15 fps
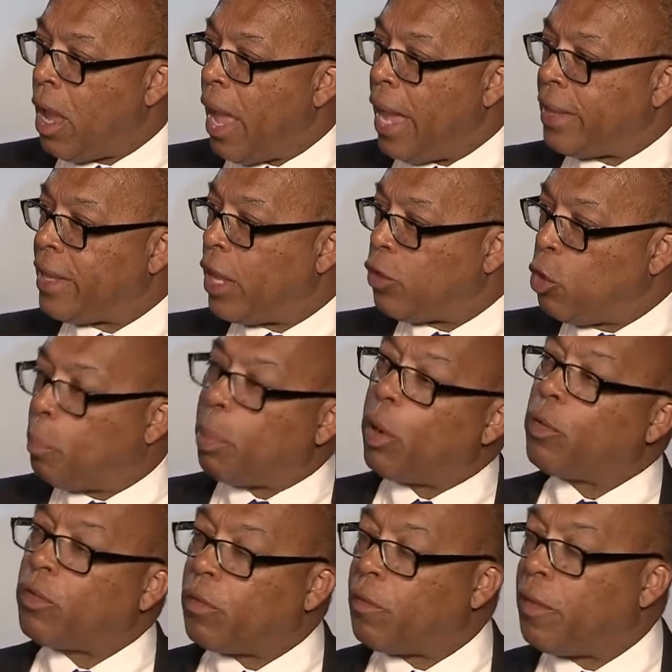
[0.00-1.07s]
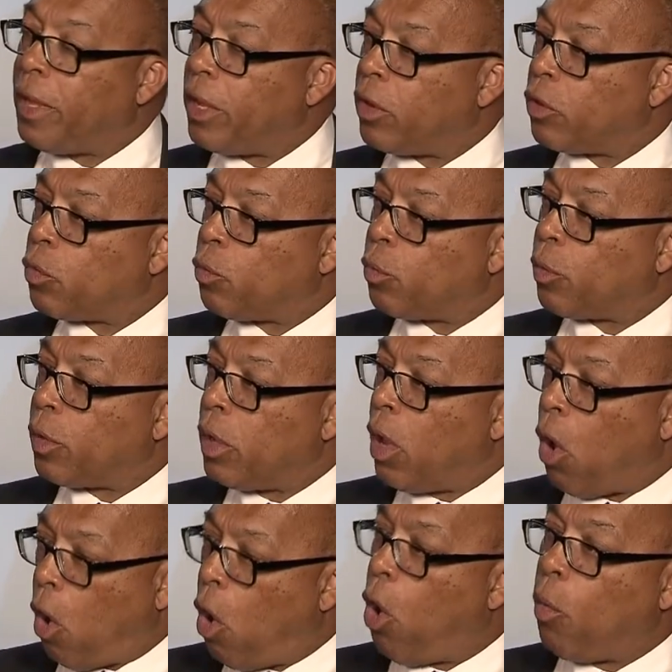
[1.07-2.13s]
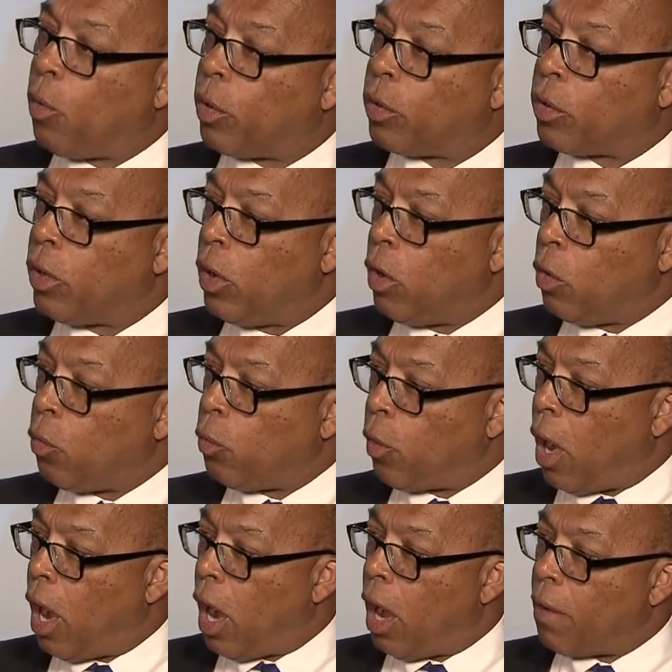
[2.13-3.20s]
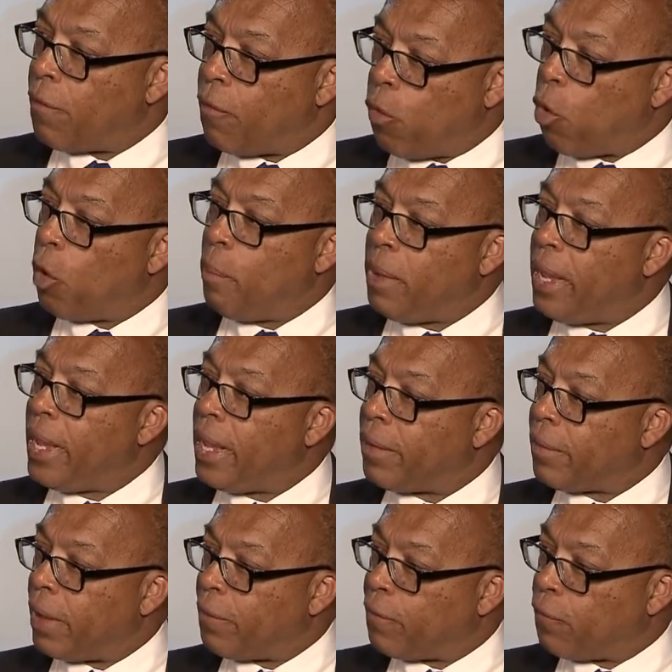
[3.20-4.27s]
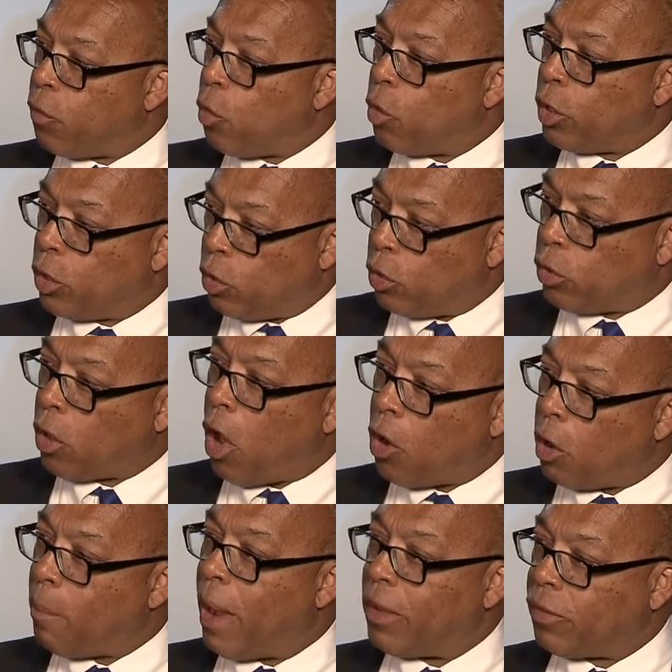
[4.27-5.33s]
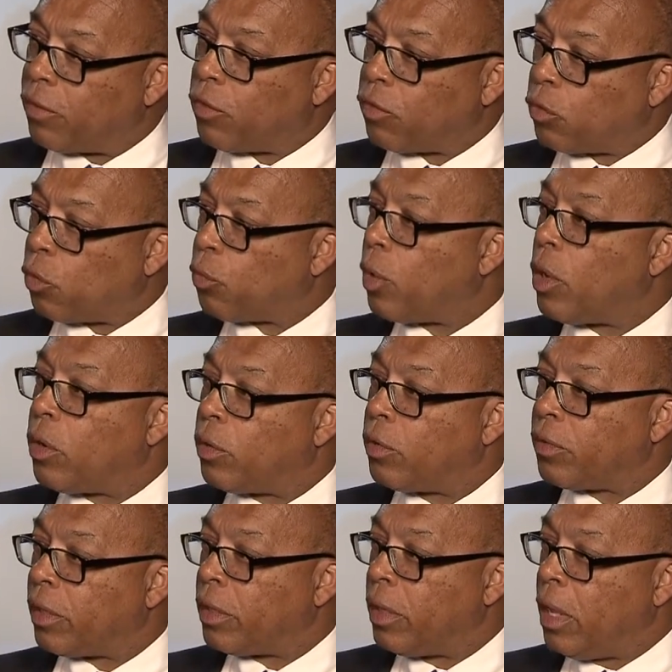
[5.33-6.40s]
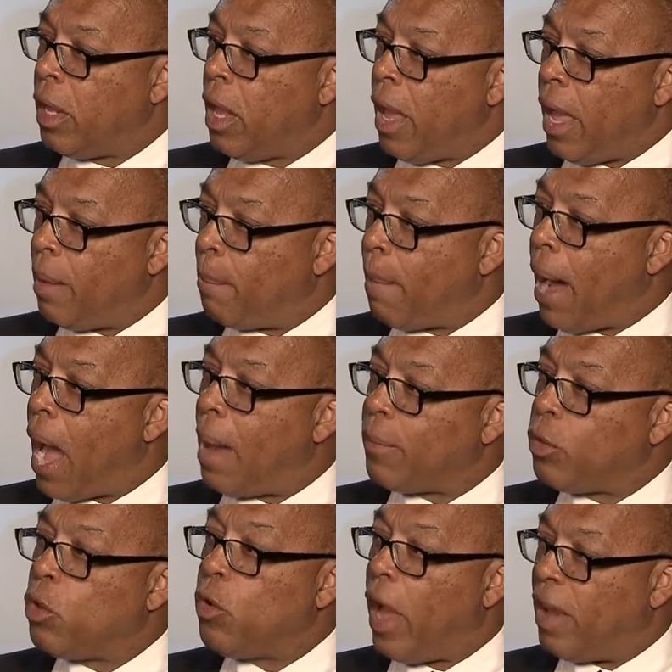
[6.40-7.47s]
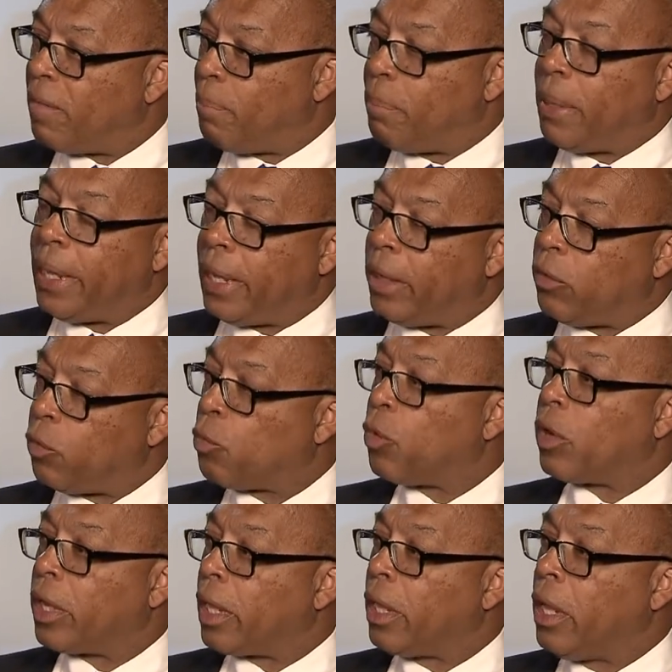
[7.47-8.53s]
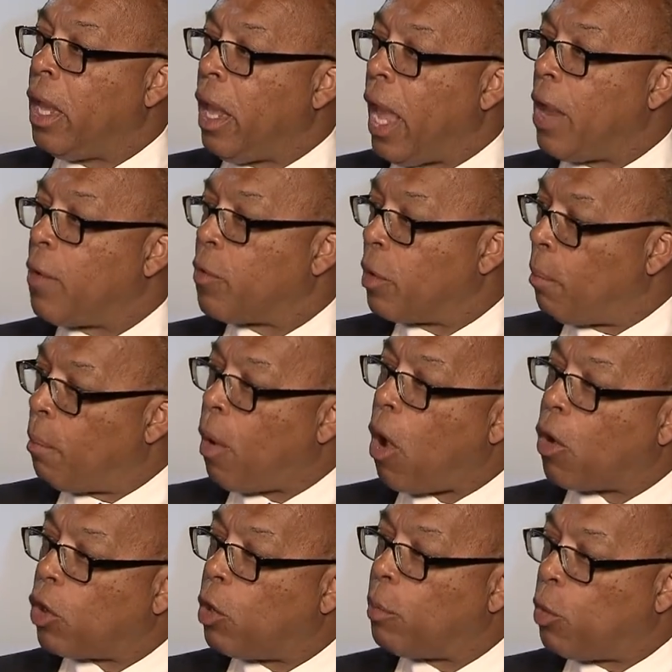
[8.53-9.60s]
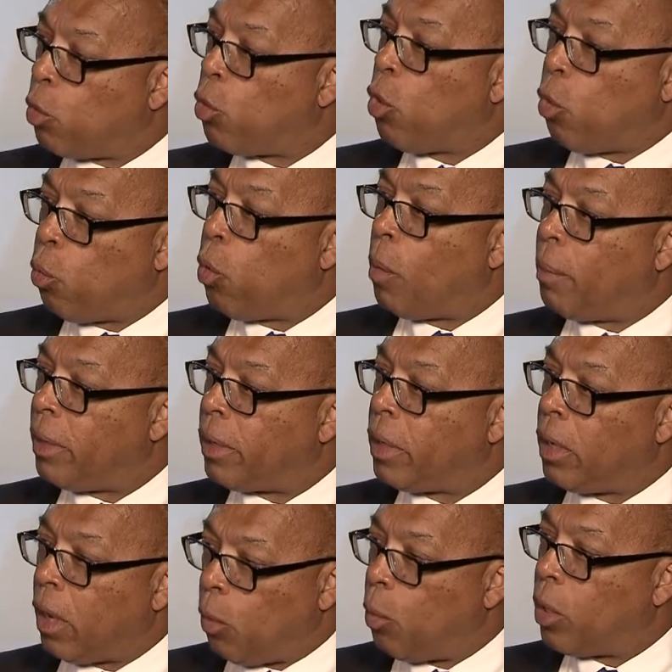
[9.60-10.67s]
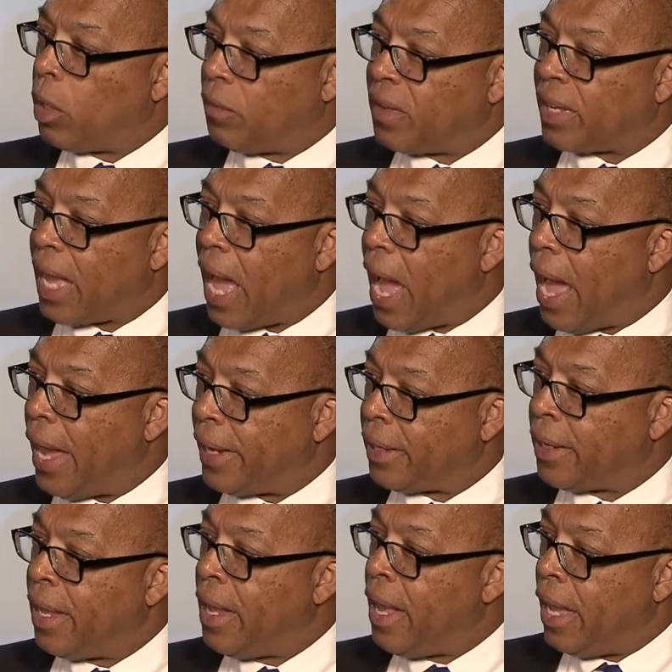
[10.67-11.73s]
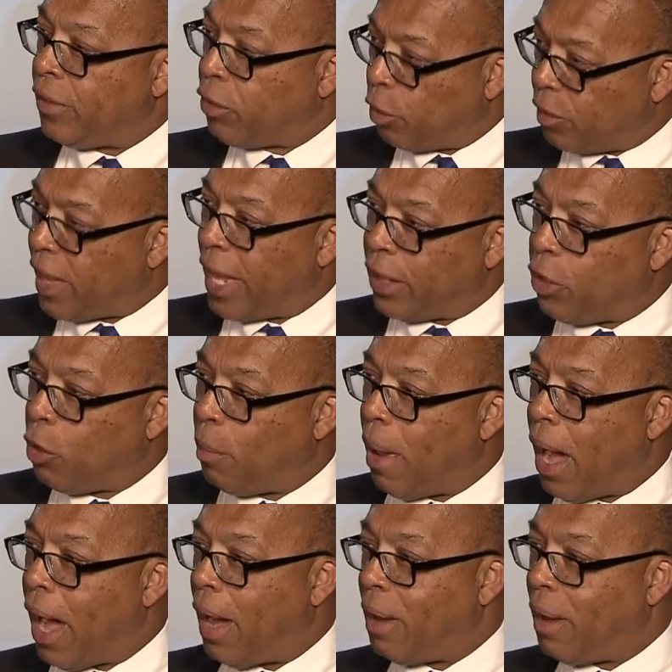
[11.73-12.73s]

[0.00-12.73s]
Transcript: And yet you persevered onward uh, for me and, and, for your daughter, my sister Rose. And, and mom, you have been really a remarkable woman, a one of a kind. And so thank you, mom.